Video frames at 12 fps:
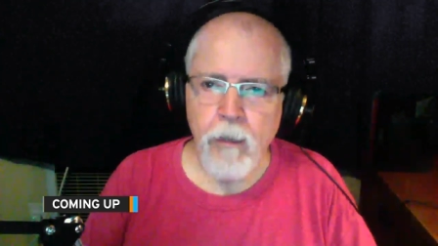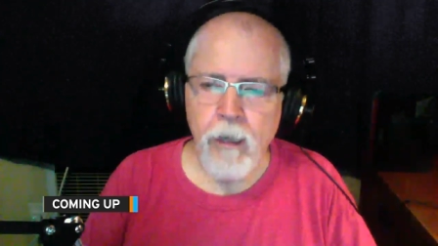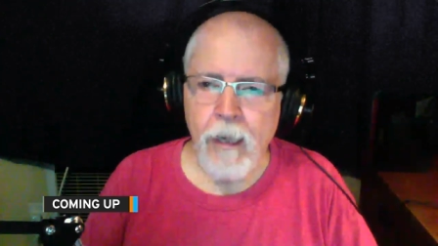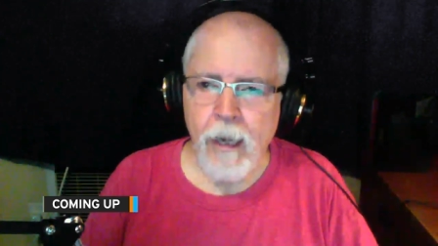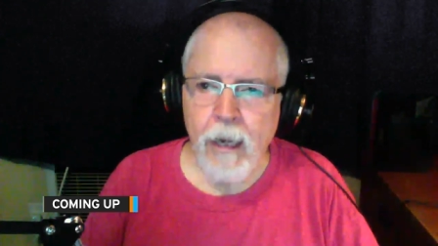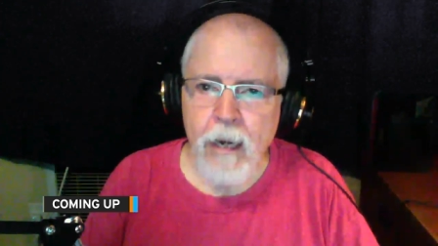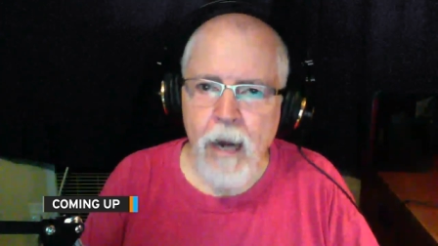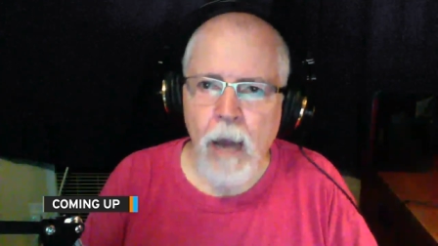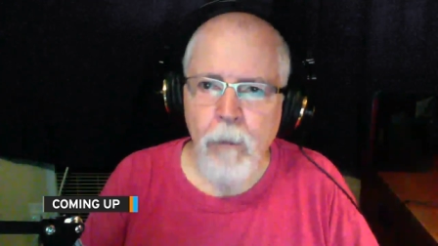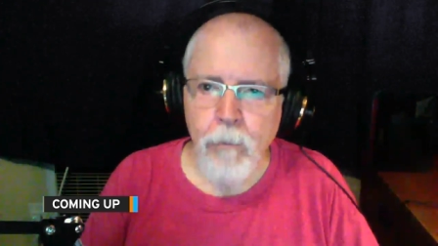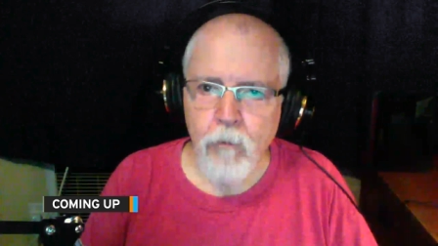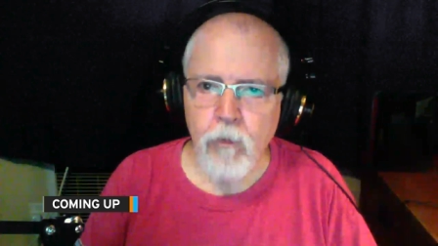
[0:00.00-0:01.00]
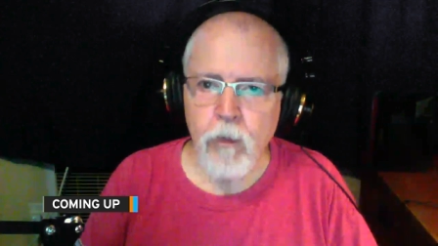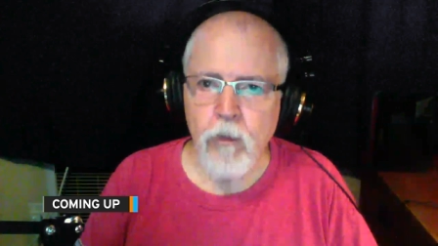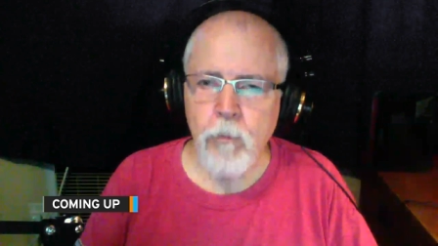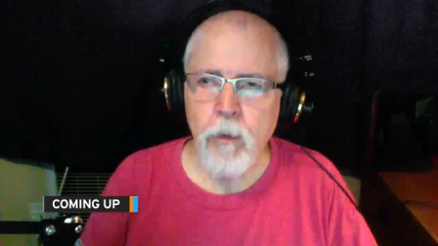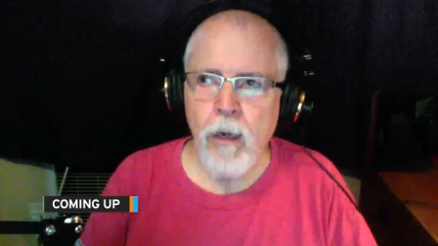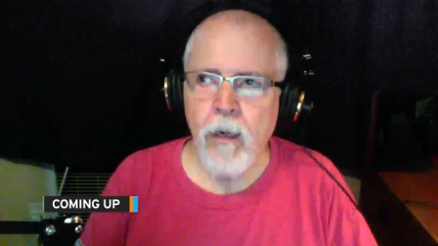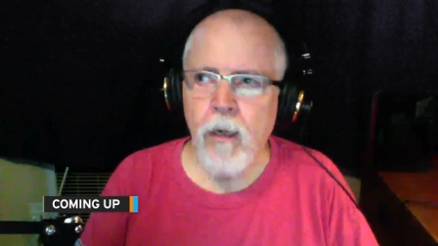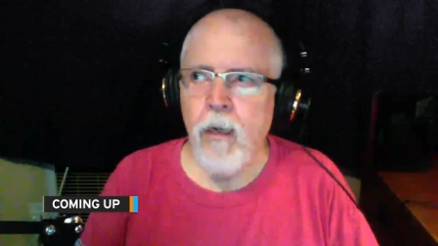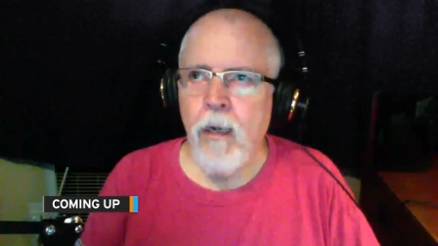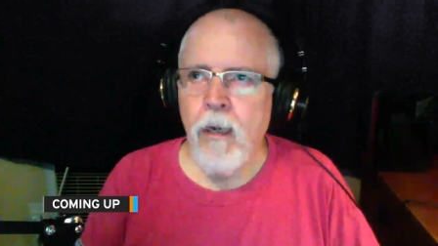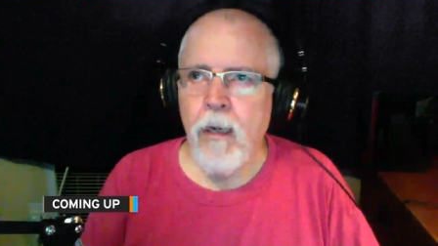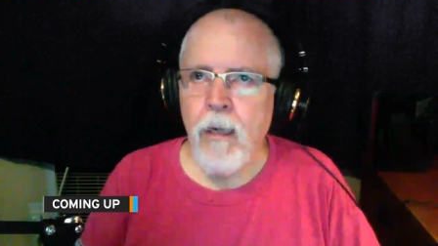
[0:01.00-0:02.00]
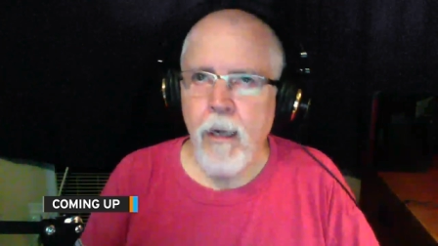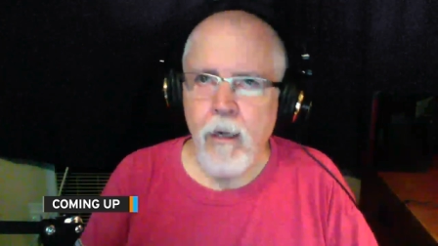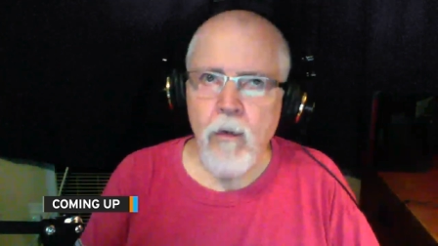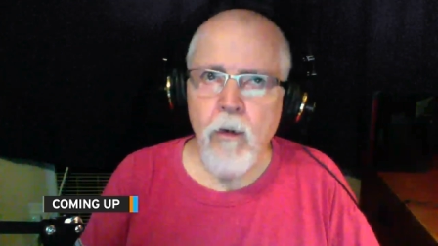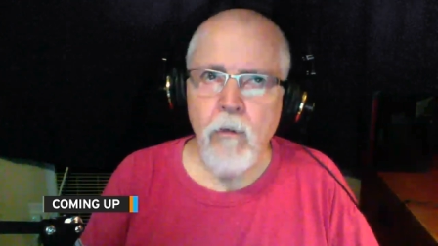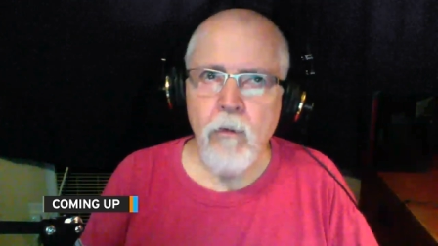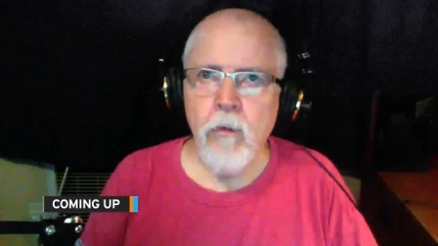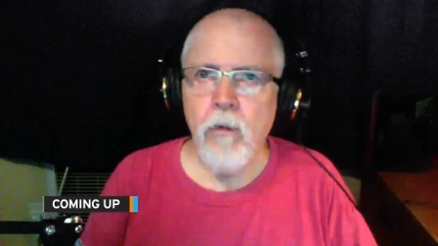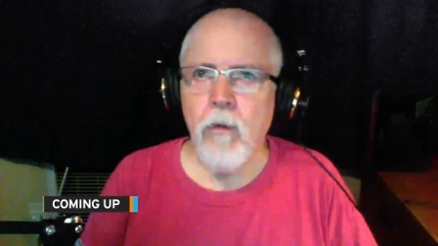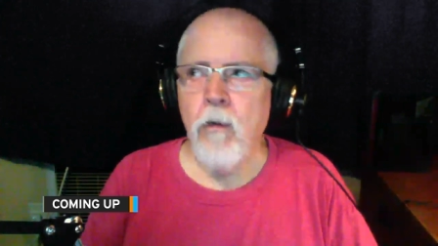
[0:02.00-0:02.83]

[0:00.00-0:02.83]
It cannot be fixed by yet another